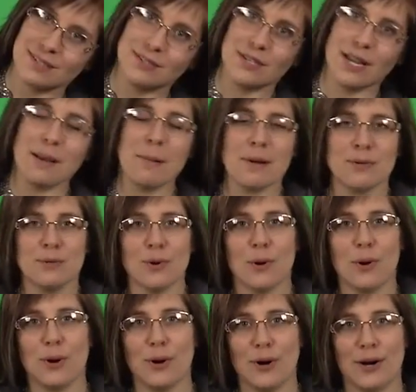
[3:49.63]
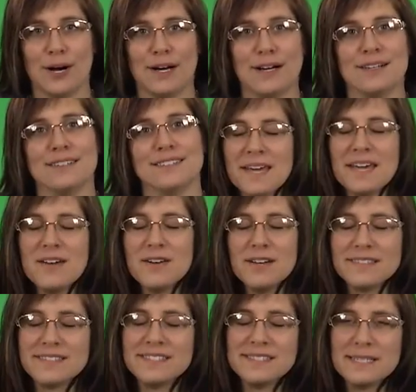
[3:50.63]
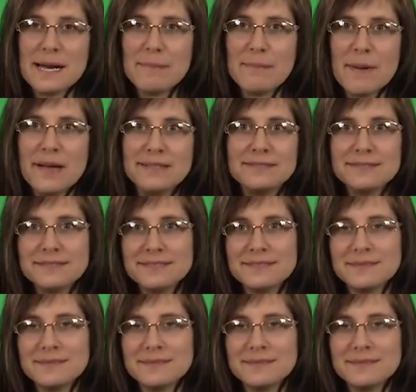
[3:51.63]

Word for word: Telemundo! Eric, stop it!